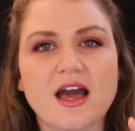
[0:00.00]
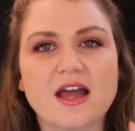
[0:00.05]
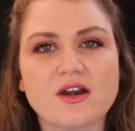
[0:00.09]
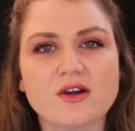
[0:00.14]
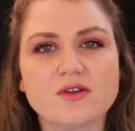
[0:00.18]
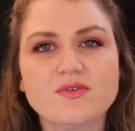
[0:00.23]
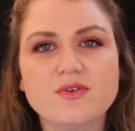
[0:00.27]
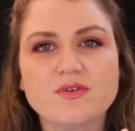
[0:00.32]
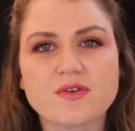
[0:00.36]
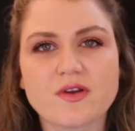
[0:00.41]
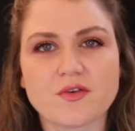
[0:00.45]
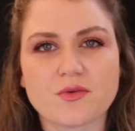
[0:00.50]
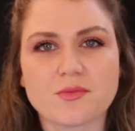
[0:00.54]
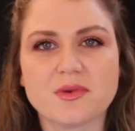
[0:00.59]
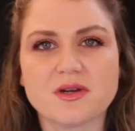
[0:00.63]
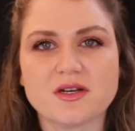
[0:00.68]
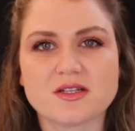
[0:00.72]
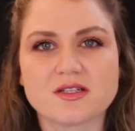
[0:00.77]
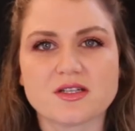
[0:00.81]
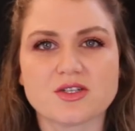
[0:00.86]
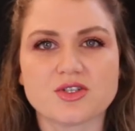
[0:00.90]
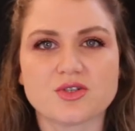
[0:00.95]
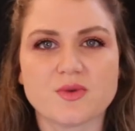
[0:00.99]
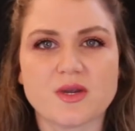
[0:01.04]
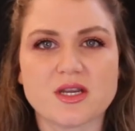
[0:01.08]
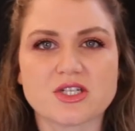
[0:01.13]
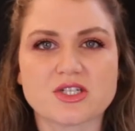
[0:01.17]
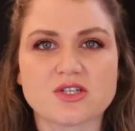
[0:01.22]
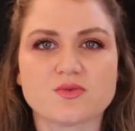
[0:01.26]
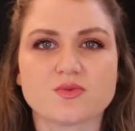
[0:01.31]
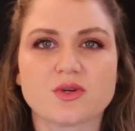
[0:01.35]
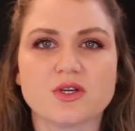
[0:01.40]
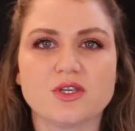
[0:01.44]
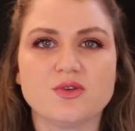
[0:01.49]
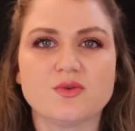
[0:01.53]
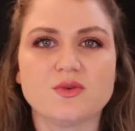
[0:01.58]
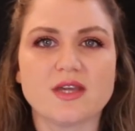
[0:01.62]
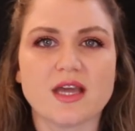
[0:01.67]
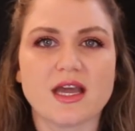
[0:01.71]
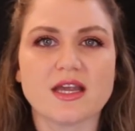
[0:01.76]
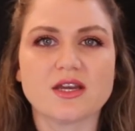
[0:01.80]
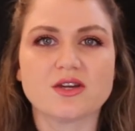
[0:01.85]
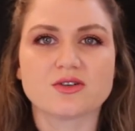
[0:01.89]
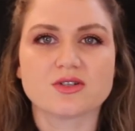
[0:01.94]
I don't know if you've ever been in a situation where you
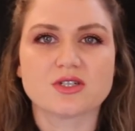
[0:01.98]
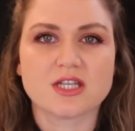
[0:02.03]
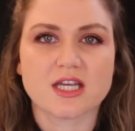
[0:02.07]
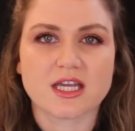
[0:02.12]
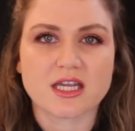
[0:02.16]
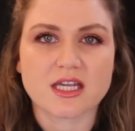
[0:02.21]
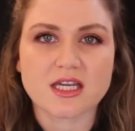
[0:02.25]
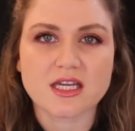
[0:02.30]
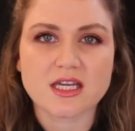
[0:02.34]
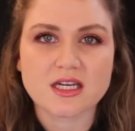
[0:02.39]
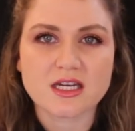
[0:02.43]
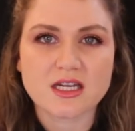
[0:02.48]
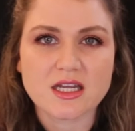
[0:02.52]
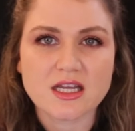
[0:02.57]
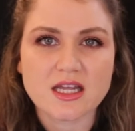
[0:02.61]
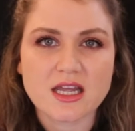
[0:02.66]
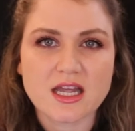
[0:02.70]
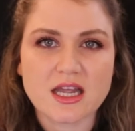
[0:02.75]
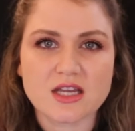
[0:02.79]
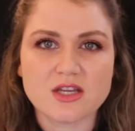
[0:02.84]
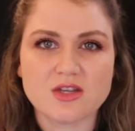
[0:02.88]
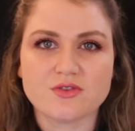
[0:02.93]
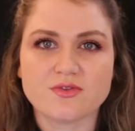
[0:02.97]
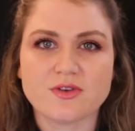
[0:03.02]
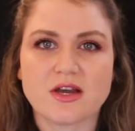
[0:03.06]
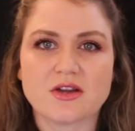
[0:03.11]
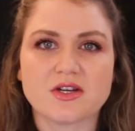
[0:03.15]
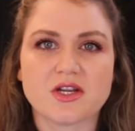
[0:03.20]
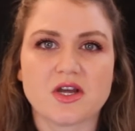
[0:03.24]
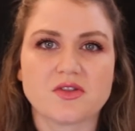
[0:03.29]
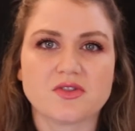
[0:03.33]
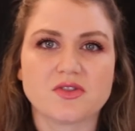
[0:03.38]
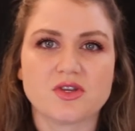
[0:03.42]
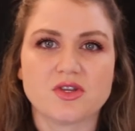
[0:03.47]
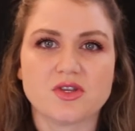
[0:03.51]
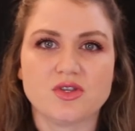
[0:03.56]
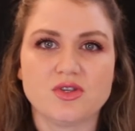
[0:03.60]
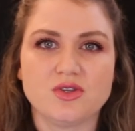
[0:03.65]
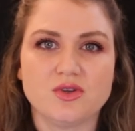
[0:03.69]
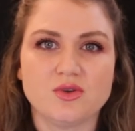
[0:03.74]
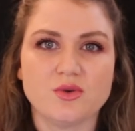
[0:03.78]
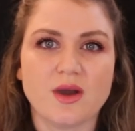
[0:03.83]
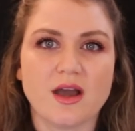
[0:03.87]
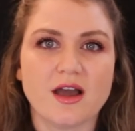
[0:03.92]
get your ticket and you found out that
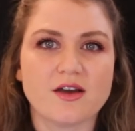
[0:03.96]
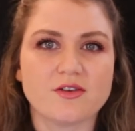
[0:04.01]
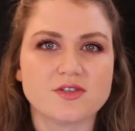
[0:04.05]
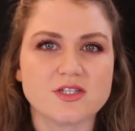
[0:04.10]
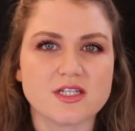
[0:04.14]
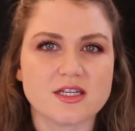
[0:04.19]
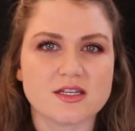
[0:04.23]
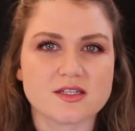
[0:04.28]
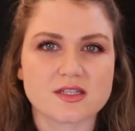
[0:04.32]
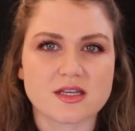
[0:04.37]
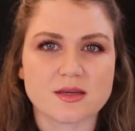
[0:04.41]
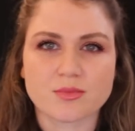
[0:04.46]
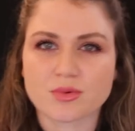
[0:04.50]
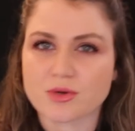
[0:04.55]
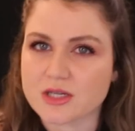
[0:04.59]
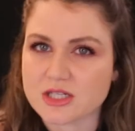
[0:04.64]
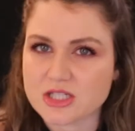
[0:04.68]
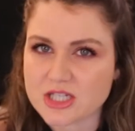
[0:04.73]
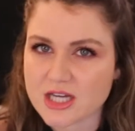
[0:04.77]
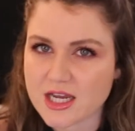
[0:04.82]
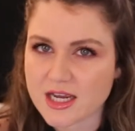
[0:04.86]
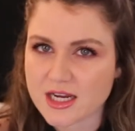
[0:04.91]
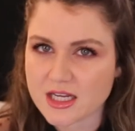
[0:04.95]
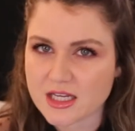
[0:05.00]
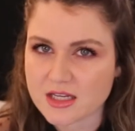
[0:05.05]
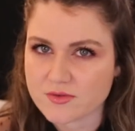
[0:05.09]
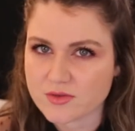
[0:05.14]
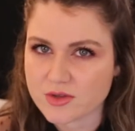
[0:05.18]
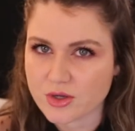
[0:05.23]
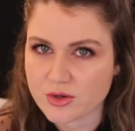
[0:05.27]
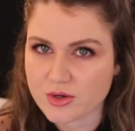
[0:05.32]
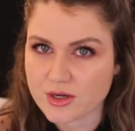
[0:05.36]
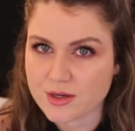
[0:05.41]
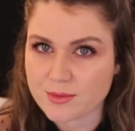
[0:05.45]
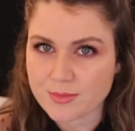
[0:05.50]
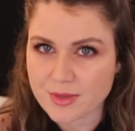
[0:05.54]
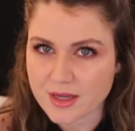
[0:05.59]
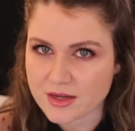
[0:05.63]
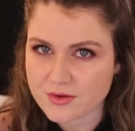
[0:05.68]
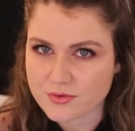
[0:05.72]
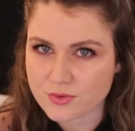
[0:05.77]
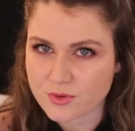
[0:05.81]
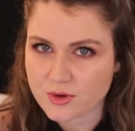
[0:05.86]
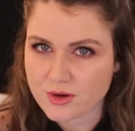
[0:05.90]
you have TSA PreCheck, even though you didn't
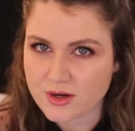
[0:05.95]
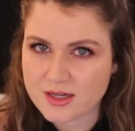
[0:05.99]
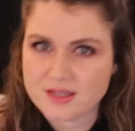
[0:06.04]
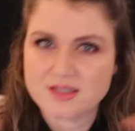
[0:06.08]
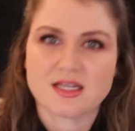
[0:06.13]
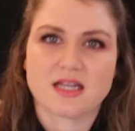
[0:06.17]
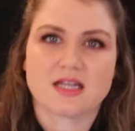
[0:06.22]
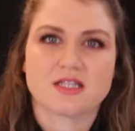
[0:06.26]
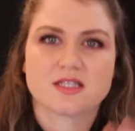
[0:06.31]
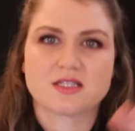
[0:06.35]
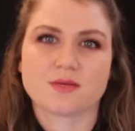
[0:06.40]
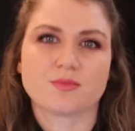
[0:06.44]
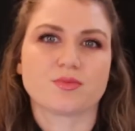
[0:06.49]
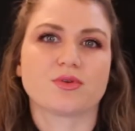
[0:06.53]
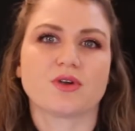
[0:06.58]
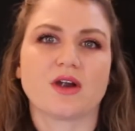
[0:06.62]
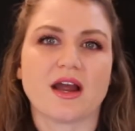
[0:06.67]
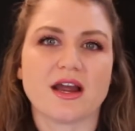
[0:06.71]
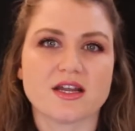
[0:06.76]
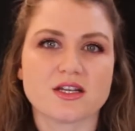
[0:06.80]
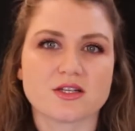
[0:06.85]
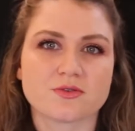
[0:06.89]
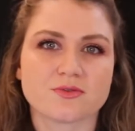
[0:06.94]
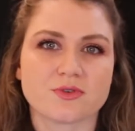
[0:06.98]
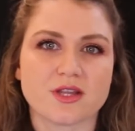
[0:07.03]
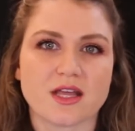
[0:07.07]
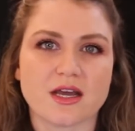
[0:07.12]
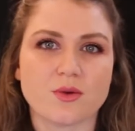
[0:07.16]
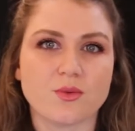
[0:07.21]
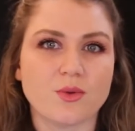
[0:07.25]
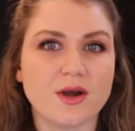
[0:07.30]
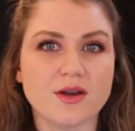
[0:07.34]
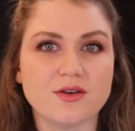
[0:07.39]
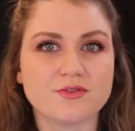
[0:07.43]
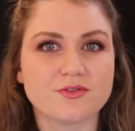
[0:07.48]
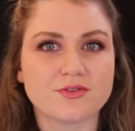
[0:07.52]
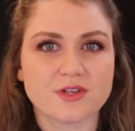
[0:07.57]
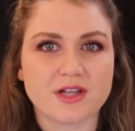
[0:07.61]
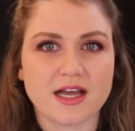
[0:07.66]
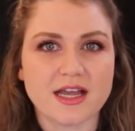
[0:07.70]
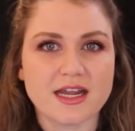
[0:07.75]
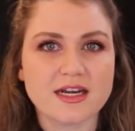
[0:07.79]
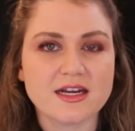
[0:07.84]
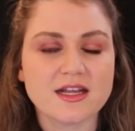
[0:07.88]
pay for it. It's like a surprise for that one
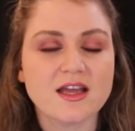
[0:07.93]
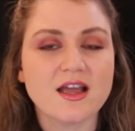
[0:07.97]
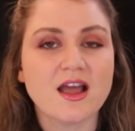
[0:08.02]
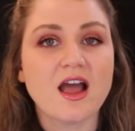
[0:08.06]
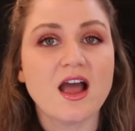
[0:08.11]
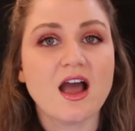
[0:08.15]
flight.